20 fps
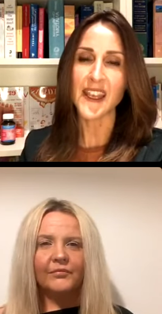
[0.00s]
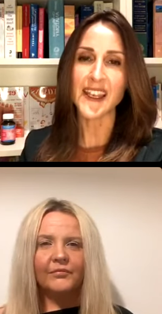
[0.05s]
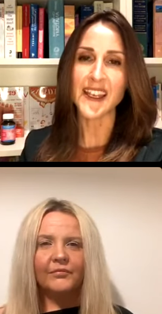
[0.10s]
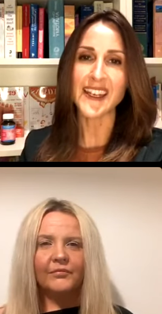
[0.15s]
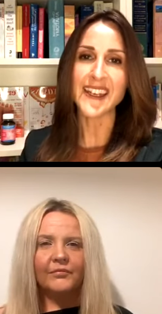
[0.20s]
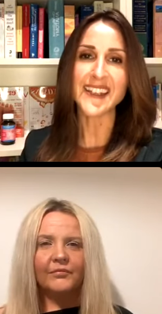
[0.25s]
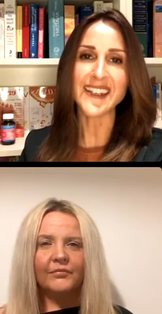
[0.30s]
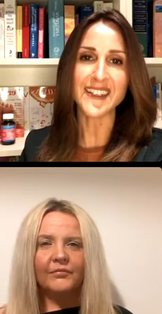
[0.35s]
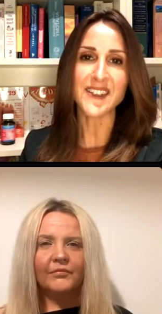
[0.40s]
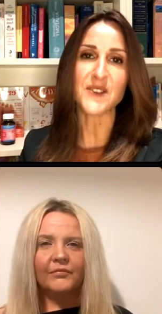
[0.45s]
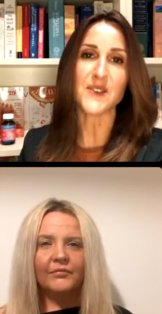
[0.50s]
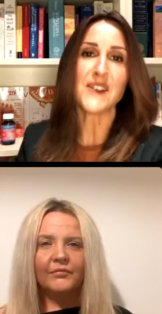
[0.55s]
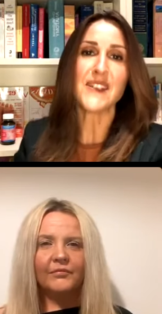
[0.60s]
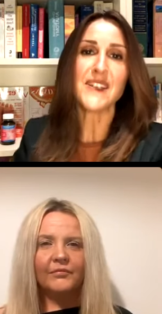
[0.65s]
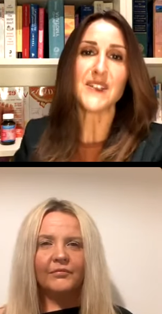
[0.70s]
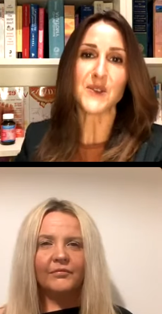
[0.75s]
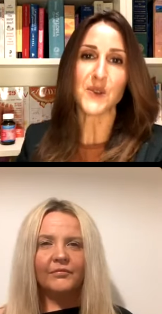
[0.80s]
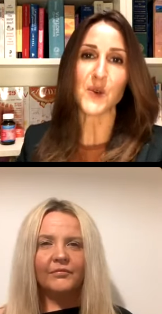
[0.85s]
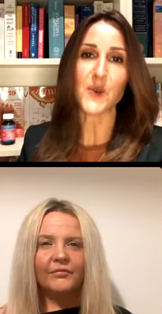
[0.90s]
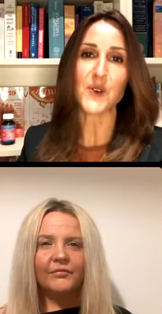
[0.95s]
Speaker 1: it is it
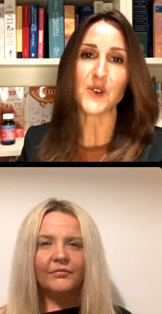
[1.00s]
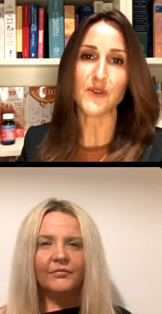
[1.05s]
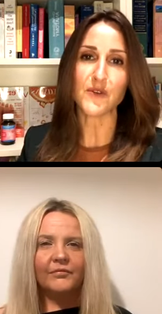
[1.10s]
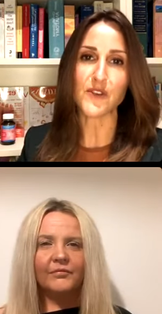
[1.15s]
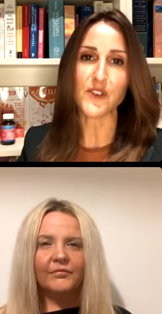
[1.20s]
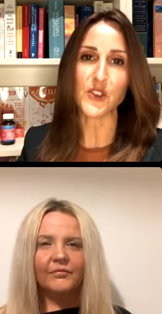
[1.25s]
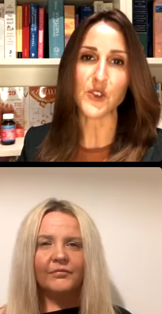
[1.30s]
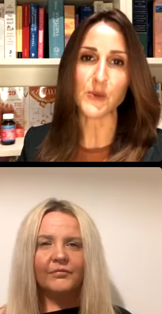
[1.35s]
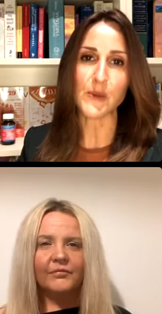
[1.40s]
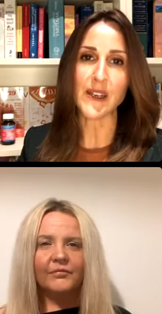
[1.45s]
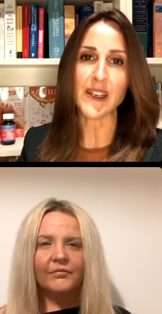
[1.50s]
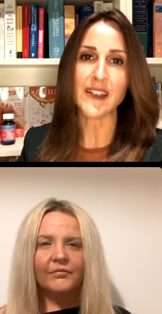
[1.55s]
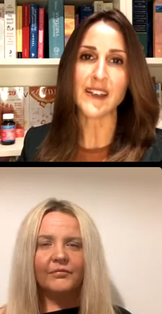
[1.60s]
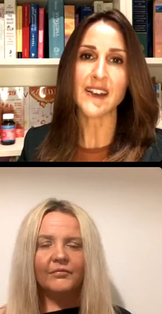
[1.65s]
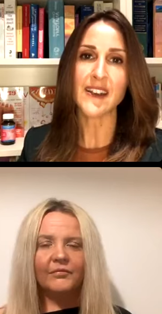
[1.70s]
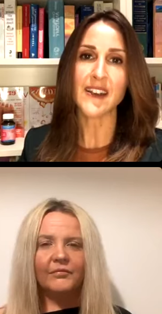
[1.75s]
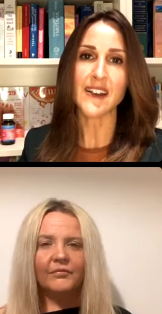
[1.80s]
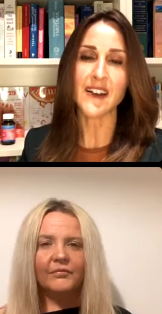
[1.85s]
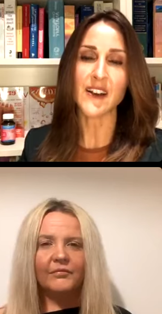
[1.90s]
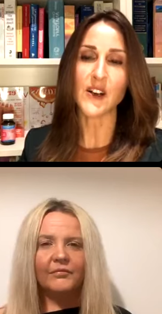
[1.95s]
is all consuming
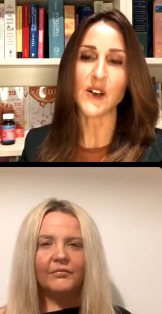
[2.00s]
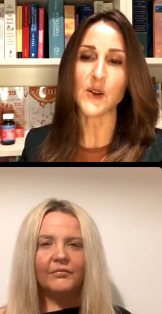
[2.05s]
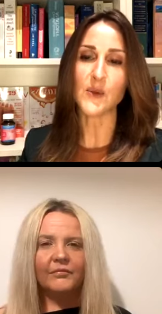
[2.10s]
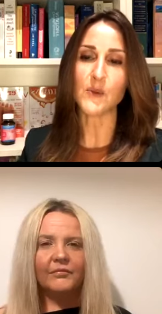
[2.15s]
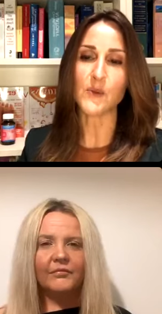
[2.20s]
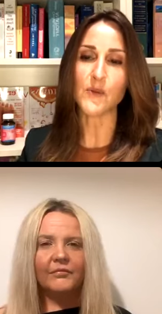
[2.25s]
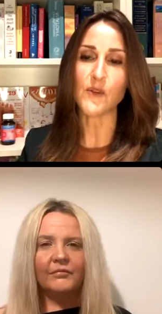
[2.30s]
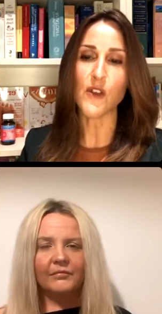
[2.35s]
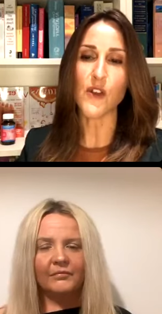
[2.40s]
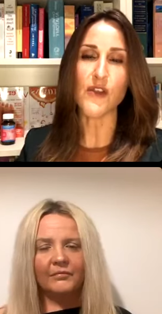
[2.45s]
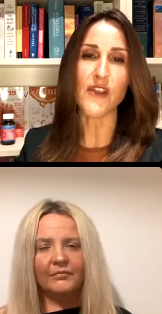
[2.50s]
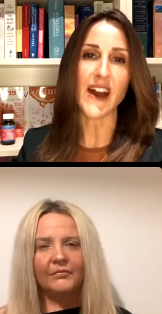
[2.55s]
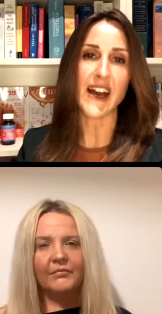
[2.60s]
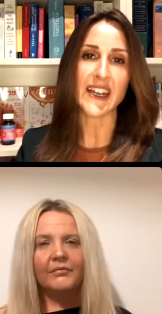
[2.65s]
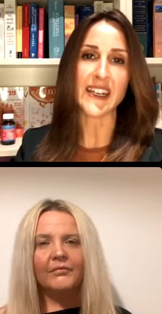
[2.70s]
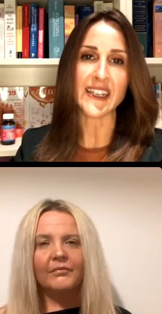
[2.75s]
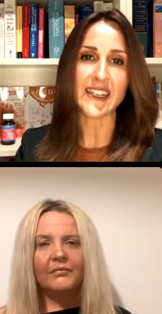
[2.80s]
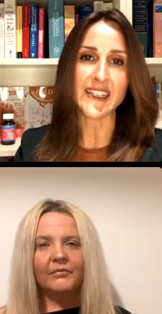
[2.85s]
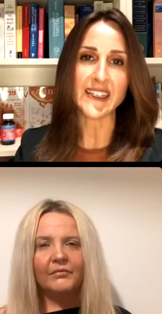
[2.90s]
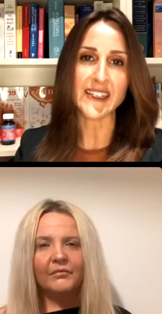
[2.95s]
um, that that
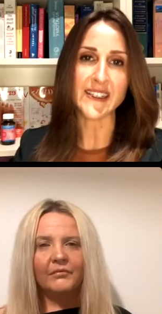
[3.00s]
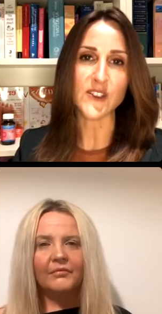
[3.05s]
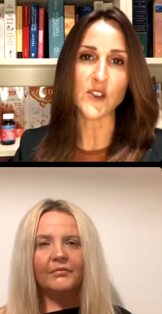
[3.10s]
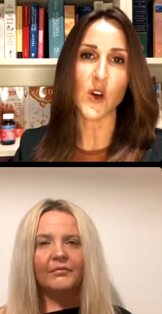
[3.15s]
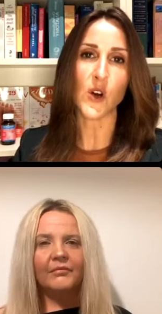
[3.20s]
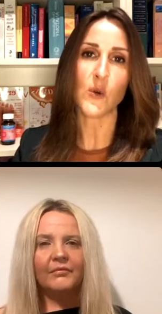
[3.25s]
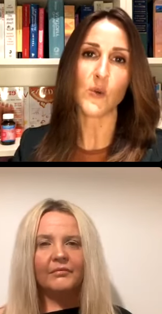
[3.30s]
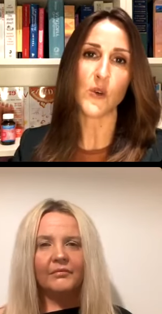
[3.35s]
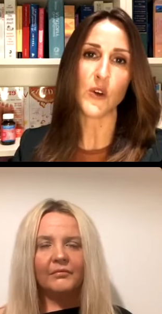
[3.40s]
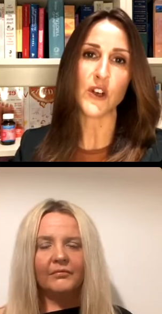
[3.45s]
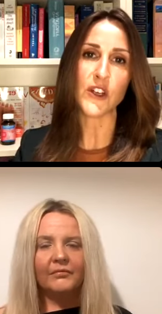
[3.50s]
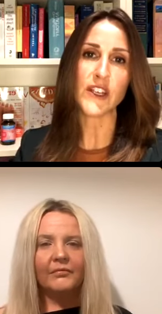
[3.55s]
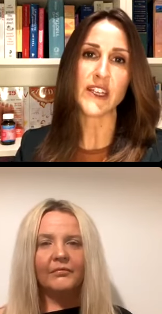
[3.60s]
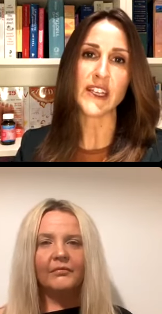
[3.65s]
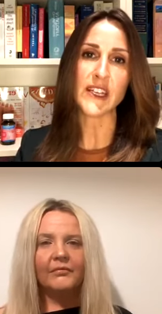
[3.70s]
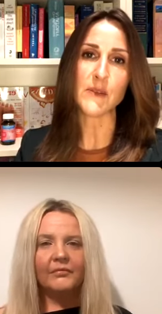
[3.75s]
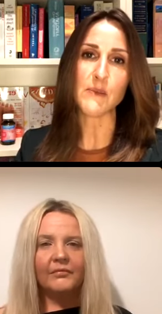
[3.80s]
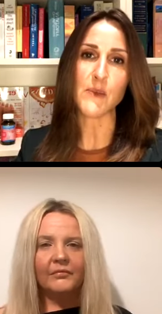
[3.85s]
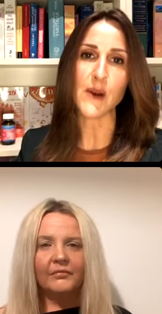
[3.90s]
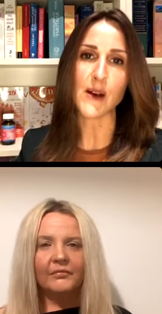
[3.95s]
is not
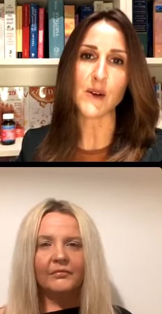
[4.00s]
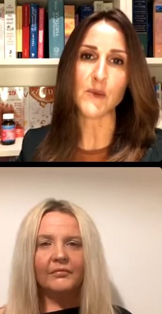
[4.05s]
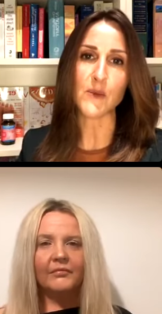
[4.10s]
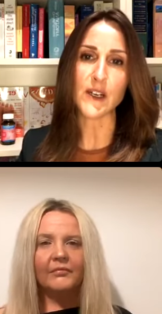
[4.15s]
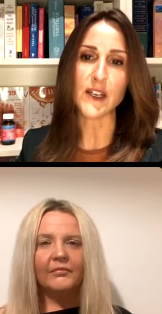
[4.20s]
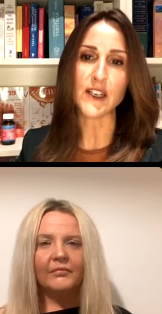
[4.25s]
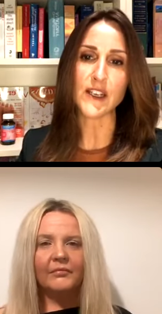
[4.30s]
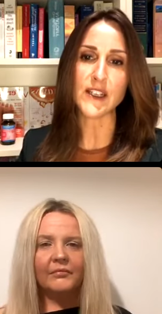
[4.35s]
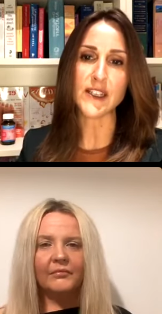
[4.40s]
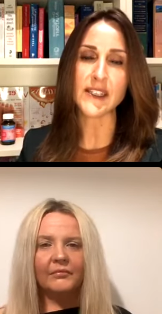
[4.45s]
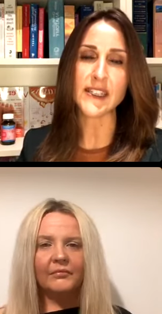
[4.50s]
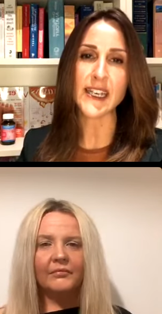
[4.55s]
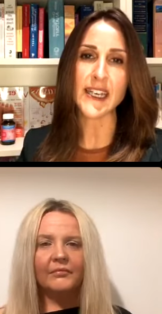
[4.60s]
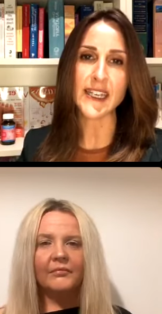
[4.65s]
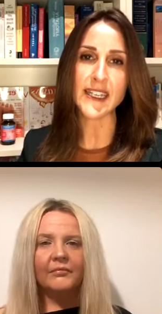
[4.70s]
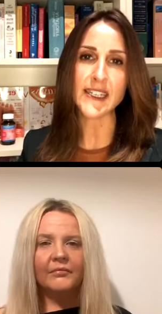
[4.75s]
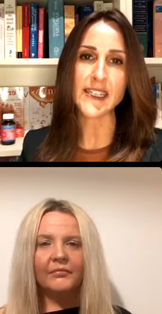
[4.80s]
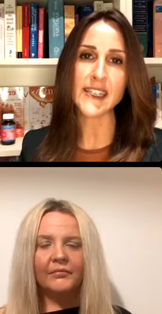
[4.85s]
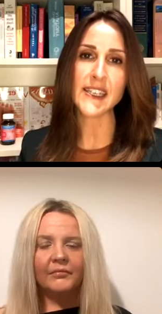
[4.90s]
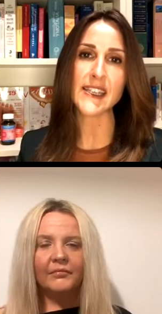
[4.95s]
working. But we
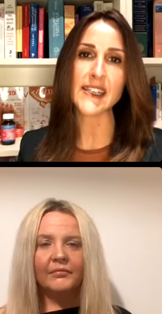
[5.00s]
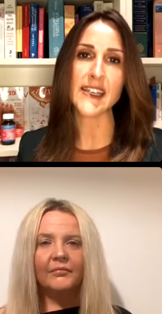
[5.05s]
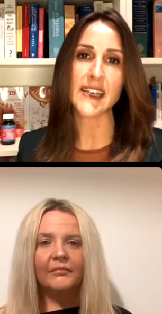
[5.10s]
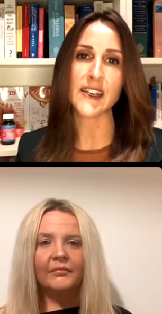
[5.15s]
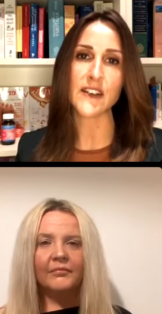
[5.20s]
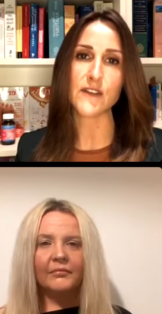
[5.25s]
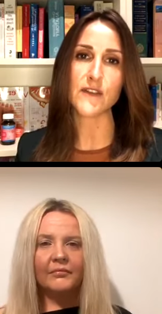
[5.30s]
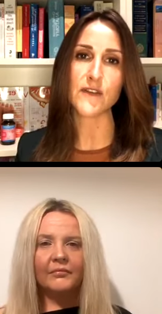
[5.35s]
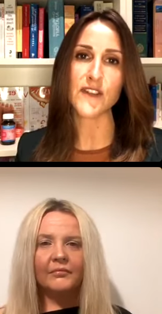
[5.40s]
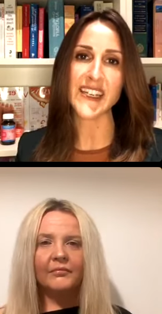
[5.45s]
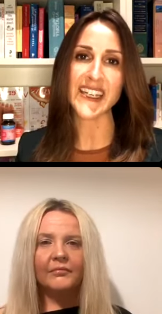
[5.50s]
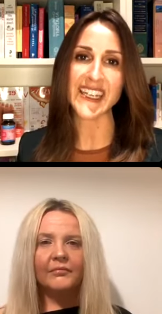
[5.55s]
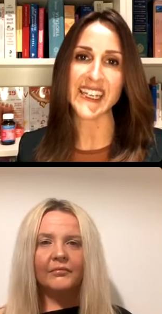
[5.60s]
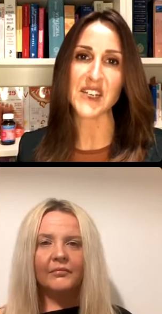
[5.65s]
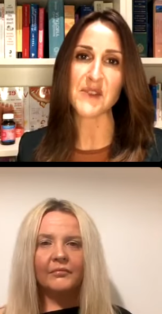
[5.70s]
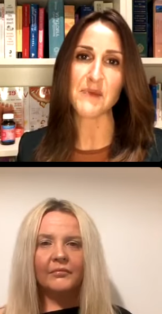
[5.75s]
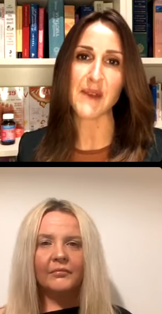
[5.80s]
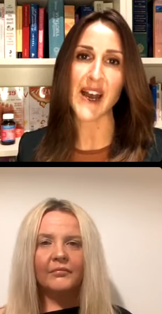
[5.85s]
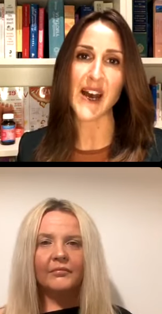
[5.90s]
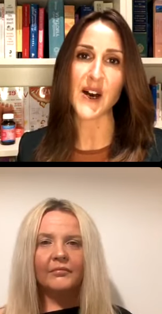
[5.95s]
tend to then forget
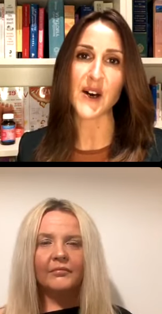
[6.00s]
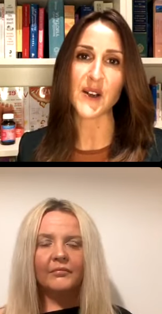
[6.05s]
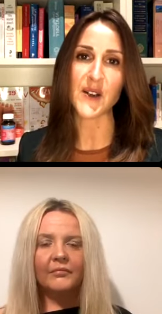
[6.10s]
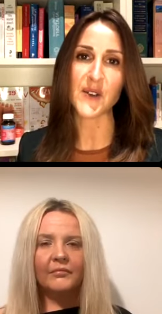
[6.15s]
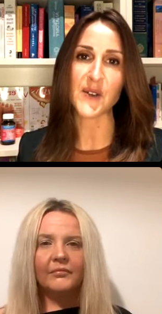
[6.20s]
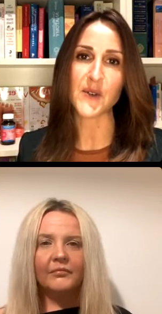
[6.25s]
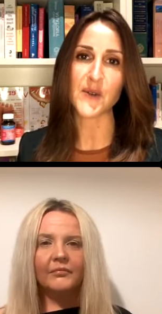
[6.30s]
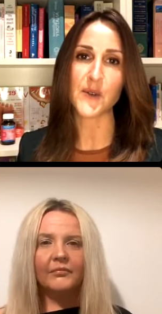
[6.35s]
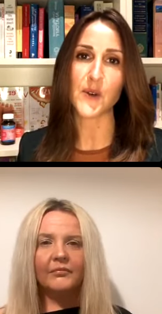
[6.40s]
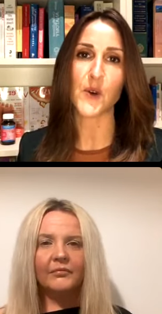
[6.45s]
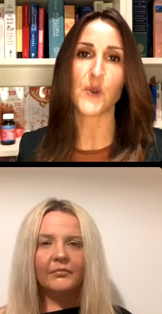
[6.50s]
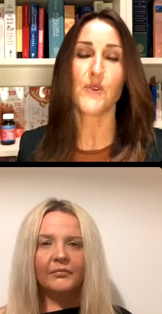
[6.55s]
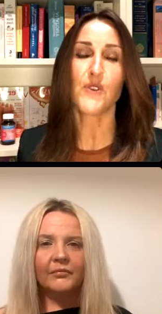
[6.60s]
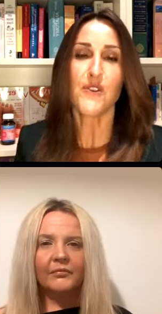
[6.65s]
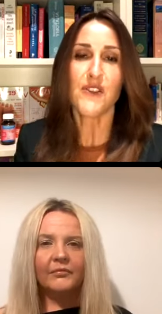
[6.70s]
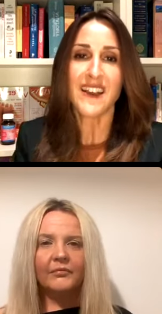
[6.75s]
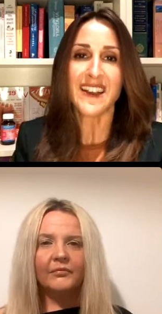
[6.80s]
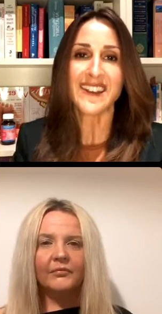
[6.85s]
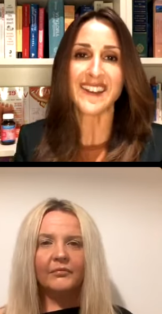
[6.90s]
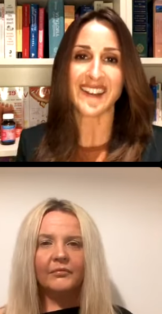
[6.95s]
about all the things